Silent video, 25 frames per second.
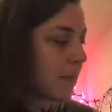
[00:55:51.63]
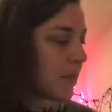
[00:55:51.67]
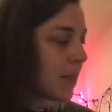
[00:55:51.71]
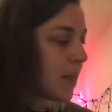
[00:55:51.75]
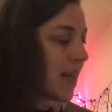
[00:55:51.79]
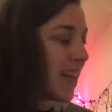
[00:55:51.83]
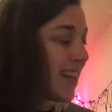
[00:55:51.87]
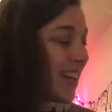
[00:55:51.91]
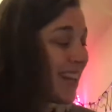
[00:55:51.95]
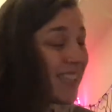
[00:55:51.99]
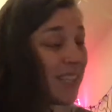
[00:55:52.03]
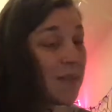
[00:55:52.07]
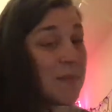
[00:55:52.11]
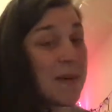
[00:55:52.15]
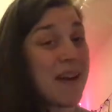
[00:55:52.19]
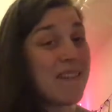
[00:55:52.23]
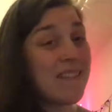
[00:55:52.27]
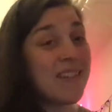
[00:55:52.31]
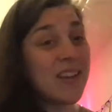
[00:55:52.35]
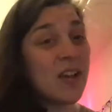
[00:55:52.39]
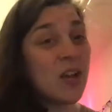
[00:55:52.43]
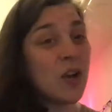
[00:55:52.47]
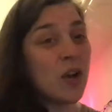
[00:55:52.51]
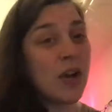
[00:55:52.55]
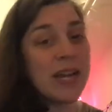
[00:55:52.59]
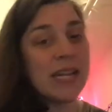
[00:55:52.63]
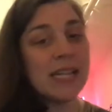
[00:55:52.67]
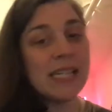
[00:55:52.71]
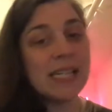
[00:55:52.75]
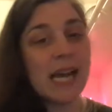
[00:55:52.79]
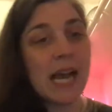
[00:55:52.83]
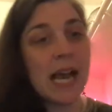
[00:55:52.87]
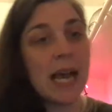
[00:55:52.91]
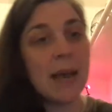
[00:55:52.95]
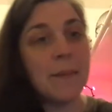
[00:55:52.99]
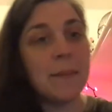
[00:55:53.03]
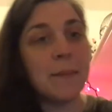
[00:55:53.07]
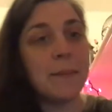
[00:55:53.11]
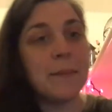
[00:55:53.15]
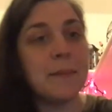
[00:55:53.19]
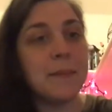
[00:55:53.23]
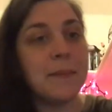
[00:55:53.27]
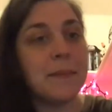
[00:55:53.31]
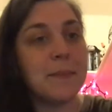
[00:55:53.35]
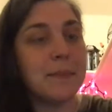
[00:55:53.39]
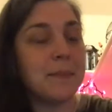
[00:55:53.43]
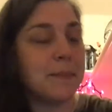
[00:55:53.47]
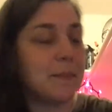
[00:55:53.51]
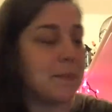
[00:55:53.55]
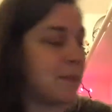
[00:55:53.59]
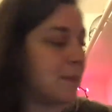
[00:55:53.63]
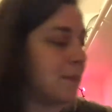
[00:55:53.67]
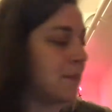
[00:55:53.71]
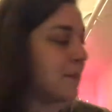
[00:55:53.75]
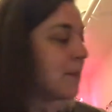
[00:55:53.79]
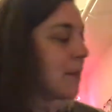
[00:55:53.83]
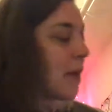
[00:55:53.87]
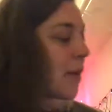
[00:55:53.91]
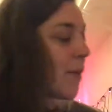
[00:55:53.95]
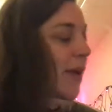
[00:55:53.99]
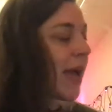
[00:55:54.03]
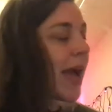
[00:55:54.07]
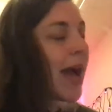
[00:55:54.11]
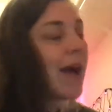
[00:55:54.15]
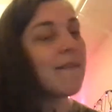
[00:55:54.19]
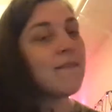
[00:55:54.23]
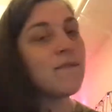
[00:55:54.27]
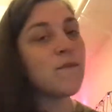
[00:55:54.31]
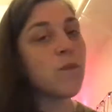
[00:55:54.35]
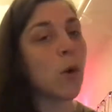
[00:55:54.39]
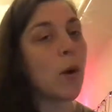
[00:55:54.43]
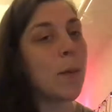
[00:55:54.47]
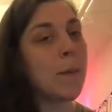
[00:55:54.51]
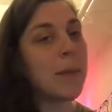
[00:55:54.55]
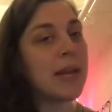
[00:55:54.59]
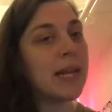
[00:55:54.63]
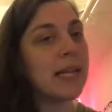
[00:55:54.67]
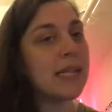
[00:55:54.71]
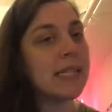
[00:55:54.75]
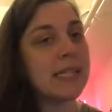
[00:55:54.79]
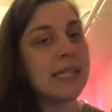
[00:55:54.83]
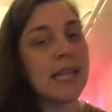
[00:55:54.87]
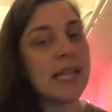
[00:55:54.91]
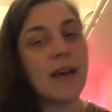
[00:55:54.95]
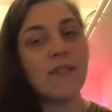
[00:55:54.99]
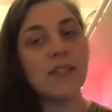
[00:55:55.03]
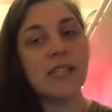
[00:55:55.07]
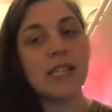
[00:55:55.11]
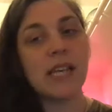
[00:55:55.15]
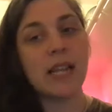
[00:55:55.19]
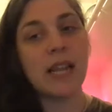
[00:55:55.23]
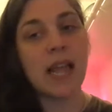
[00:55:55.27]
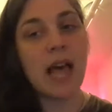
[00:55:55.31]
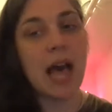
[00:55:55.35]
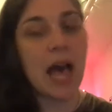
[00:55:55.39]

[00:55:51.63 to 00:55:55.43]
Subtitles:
because I'm having a great time. And we have 4 minutes left till the